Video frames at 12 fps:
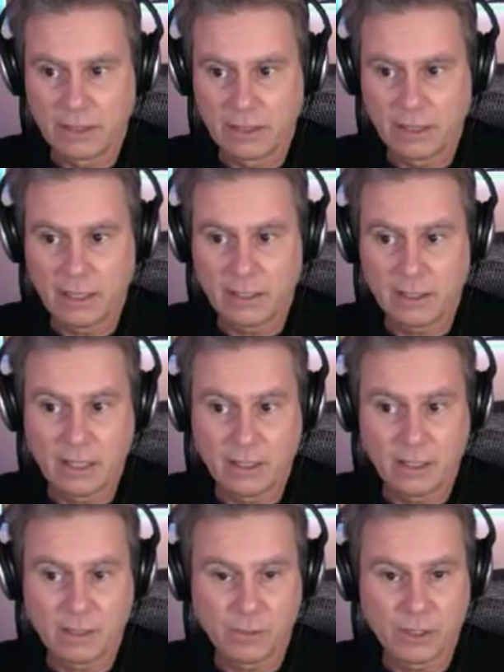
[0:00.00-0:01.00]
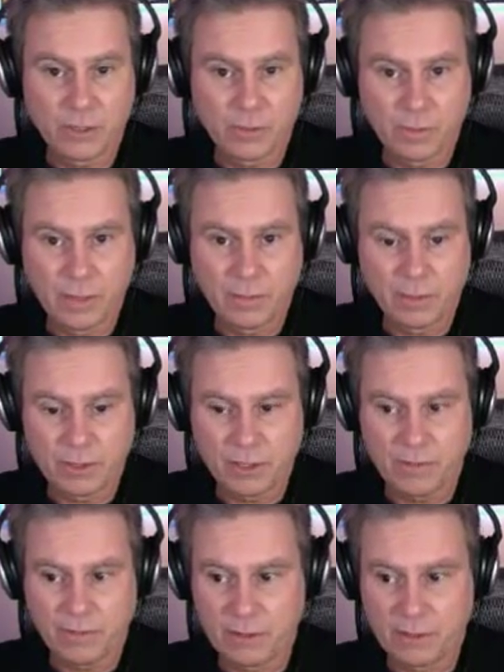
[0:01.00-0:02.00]
get to the place where people
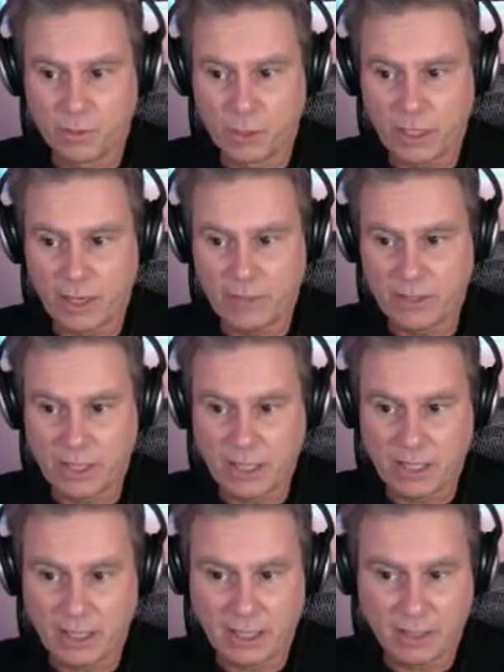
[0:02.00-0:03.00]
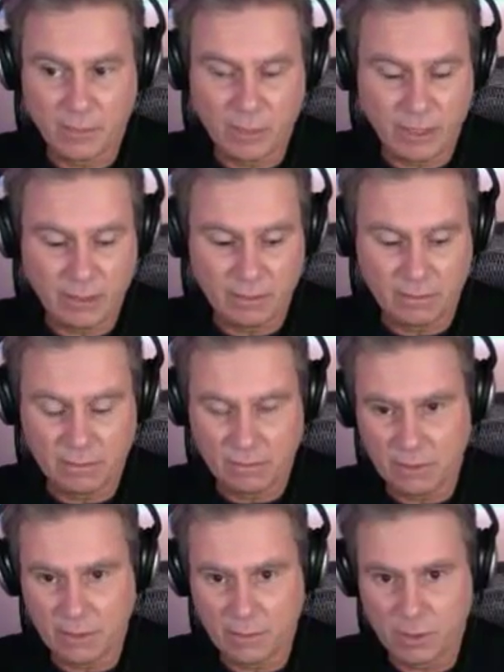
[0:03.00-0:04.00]
start feeling a little more confidence again, and then
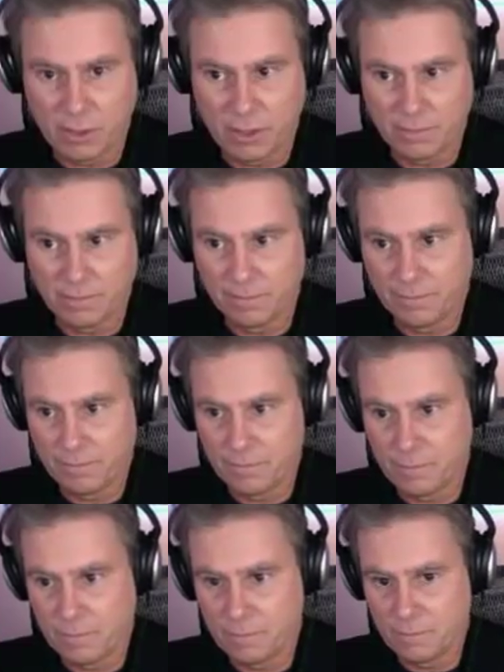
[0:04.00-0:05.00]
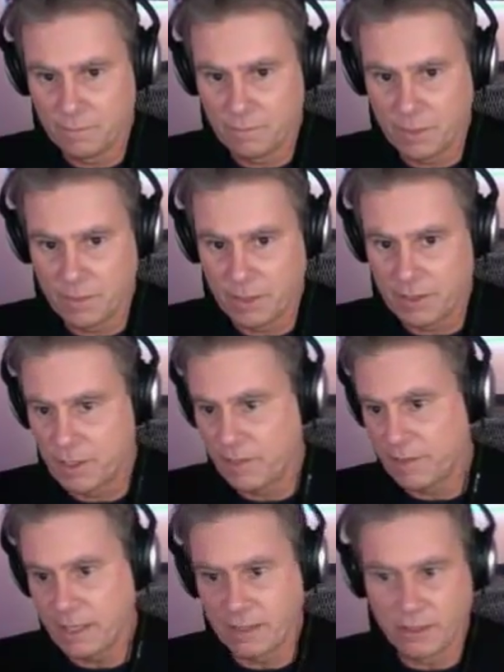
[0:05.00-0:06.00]
we'll see about
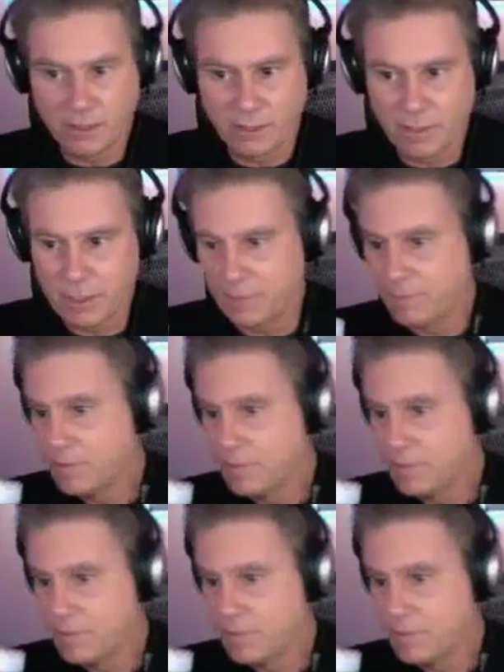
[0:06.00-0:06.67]
dissolving that little commission.